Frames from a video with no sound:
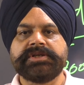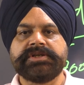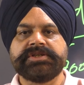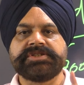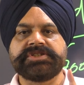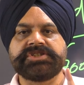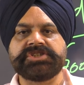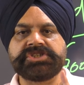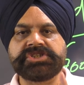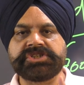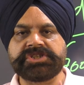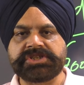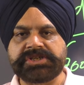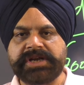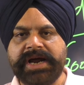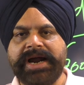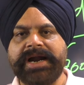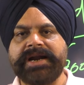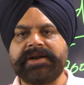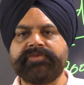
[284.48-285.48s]

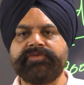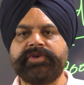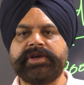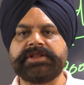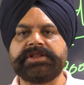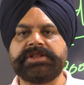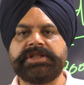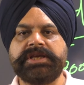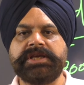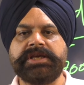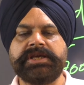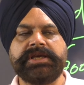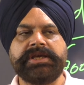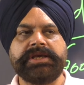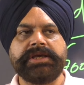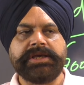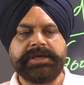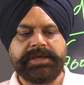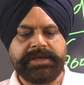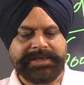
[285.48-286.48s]
start with the
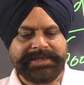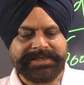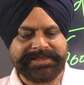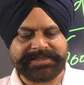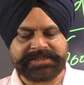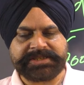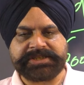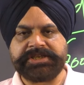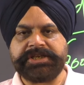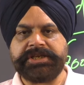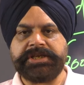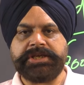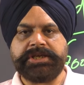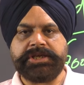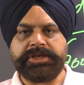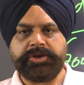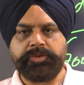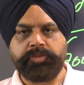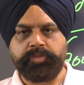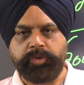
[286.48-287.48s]
history,
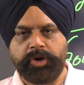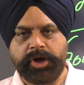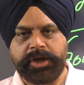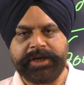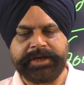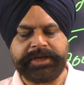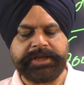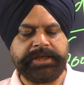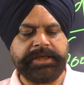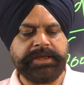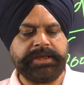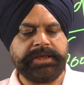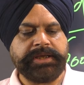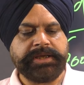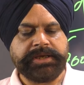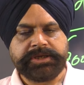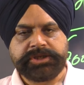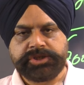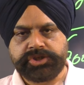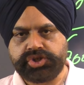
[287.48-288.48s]
polity,
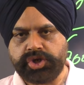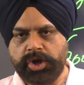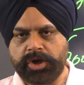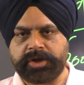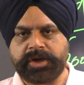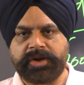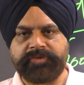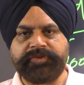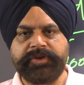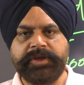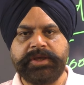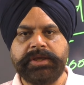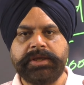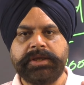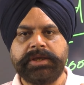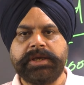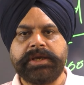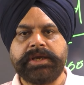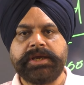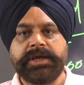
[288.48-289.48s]
geography,
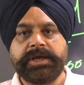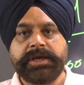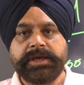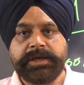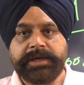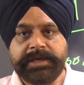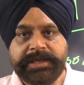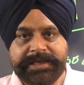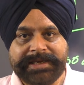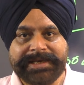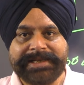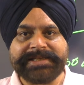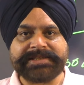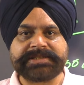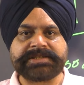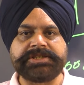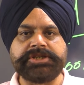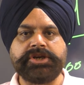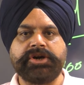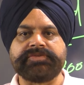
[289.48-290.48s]
legal
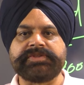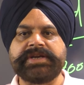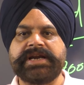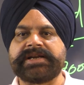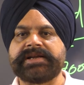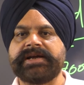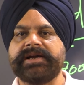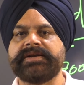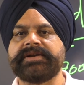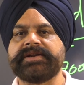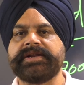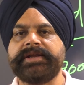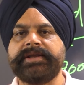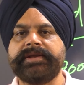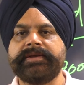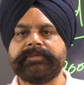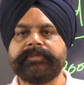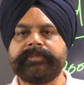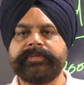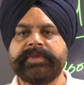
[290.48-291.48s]
history of that country,
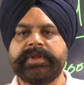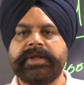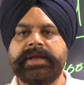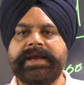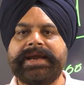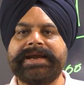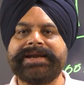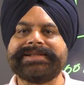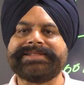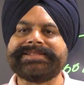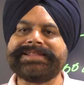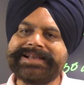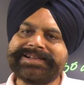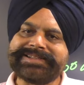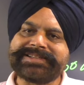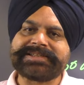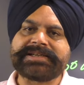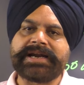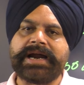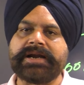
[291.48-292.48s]
and then
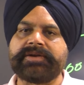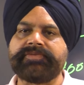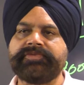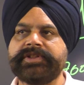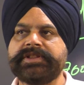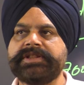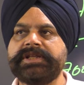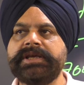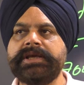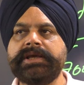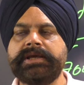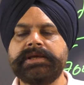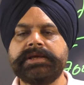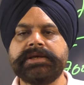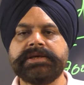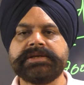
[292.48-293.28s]
start with the